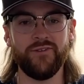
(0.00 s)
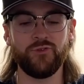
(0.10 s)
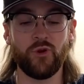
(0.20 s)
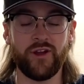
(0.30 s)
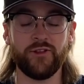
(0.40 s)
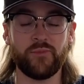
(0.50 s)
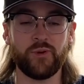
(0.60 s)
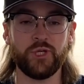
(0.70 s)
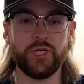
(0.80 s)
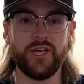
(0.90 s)
Greatly
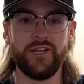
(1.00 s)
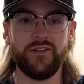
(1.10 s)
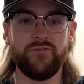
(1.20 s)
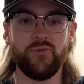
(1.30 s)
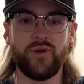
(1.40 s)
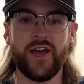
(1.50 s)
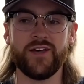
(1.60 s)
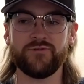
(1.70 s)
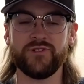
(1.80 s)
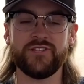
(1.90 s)
appreciate it if you
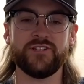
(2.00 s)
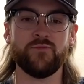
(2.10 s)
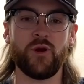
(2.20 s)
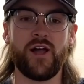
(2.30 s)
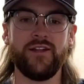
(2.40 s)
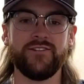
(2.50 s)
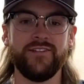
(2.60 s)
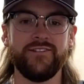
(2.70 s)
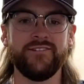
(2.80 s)
guys want to see some more content.